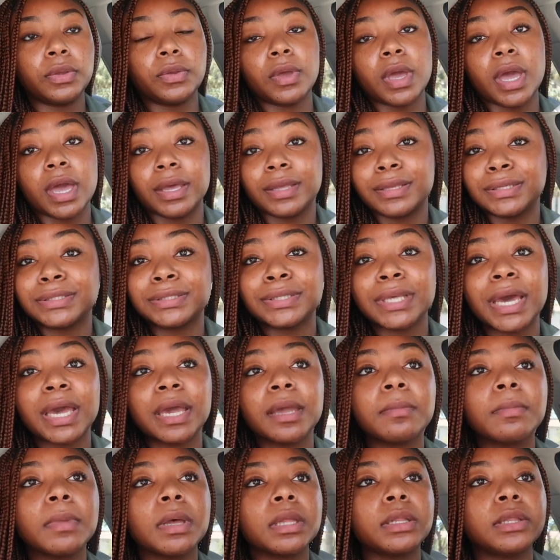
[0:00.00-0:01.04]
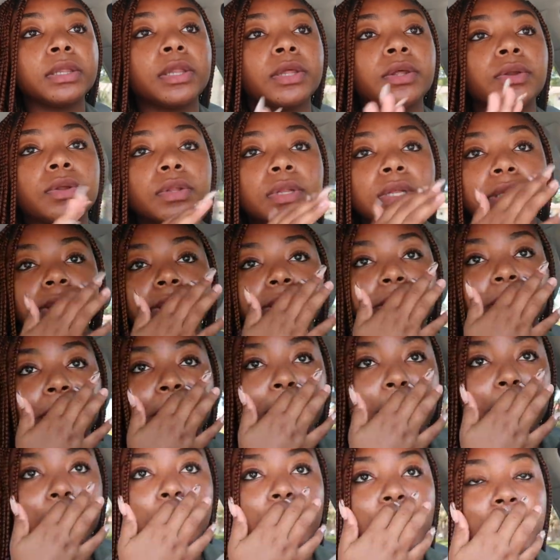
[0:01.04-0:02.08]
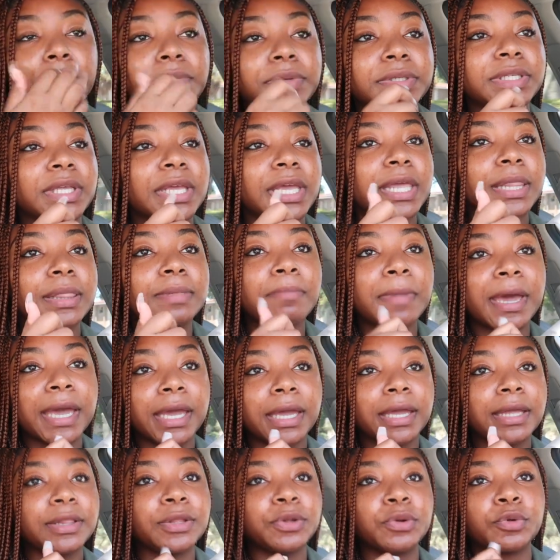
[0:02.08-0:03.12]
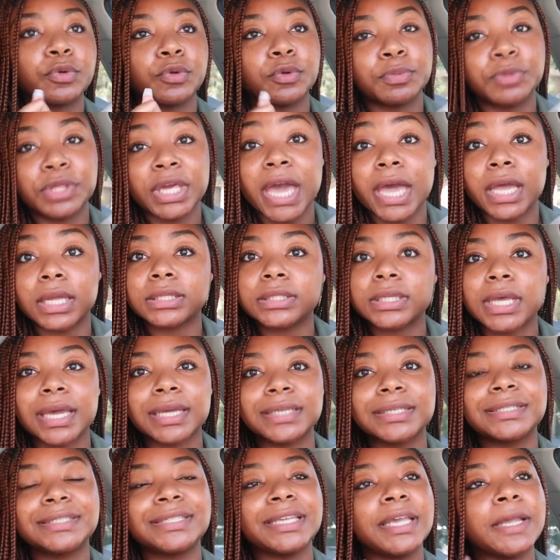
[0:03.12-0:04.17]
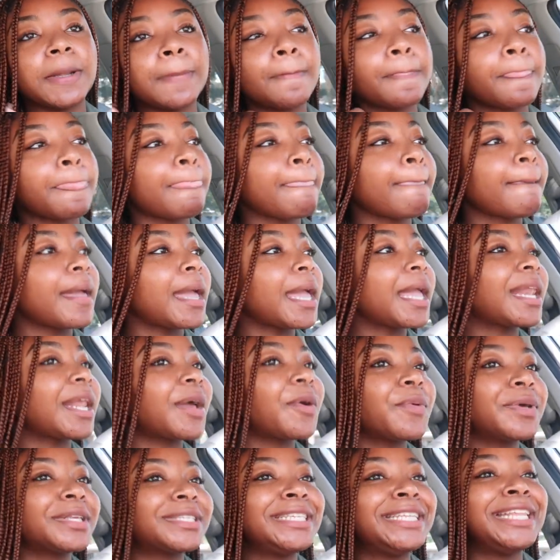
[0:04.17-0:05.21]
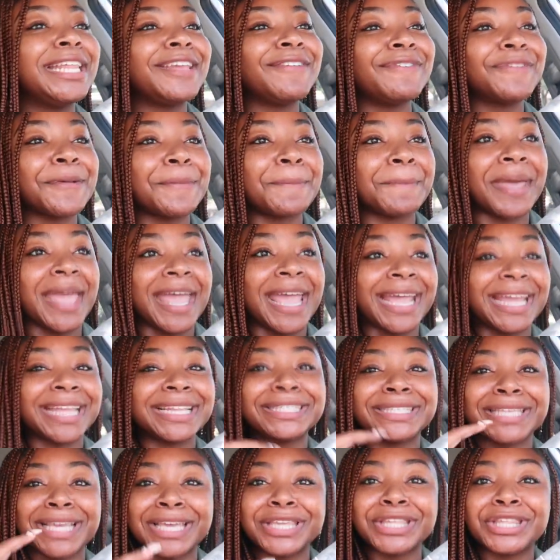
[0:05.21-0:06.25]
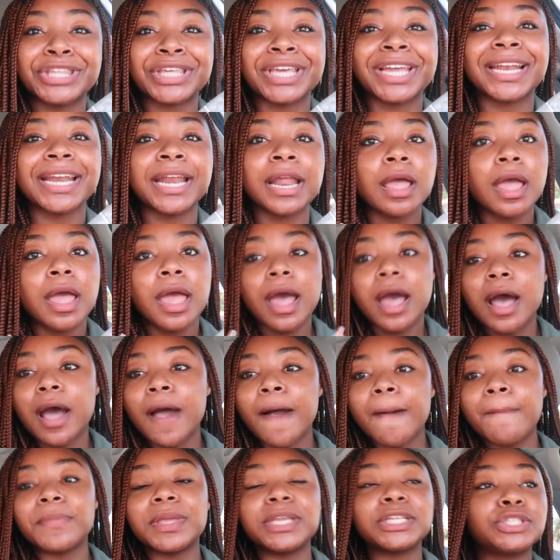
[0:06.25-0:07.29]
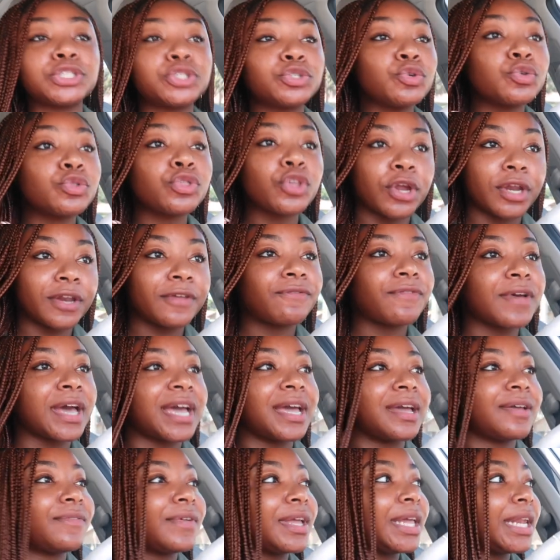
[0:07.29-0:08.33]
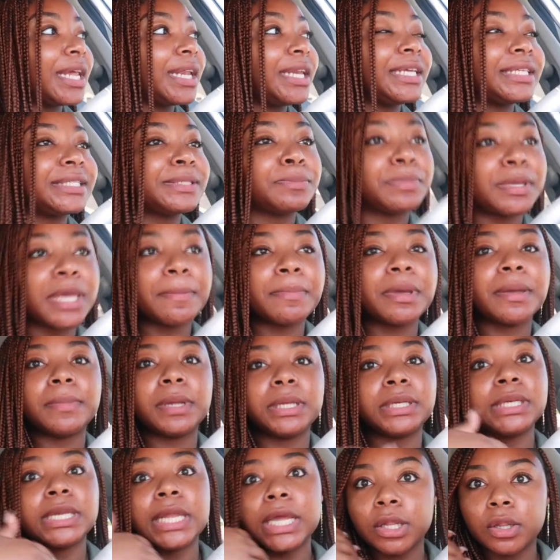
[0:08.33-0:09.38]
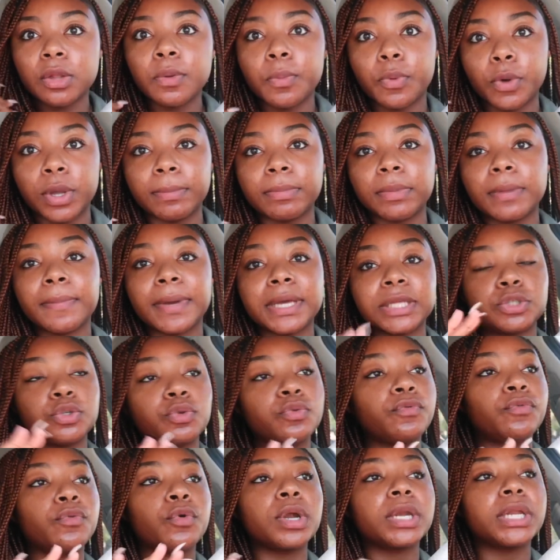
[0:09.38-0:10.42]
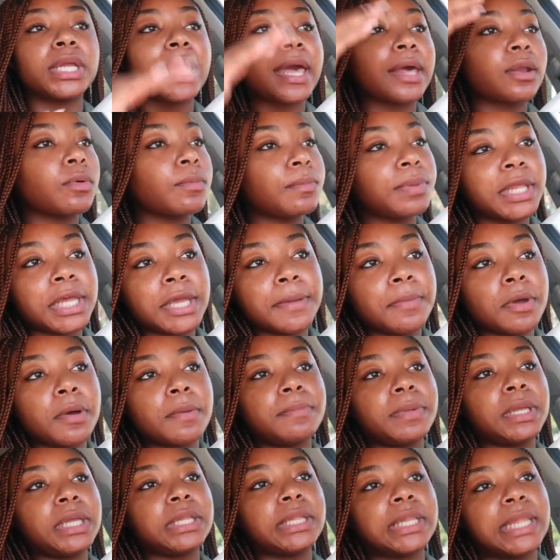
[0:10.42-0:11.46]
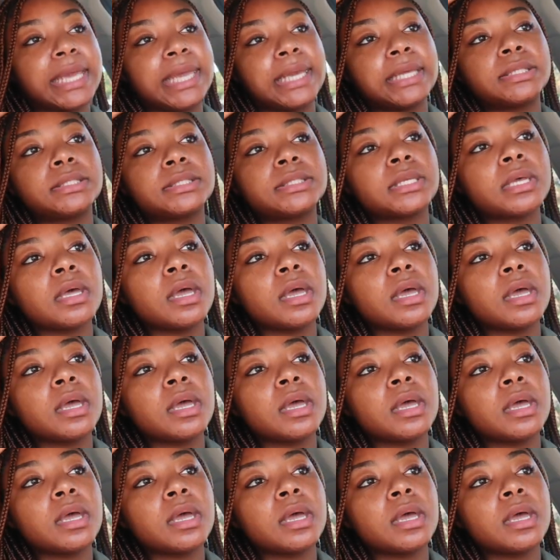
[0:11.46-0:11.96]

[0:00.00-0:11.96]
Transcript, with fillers: You guys, time literally slipped me. I was in my little group chat texting and I wasn't even paying attention. Um, it's two thirty-five and I need to be at my nail appointment by two forty. I don't play about being late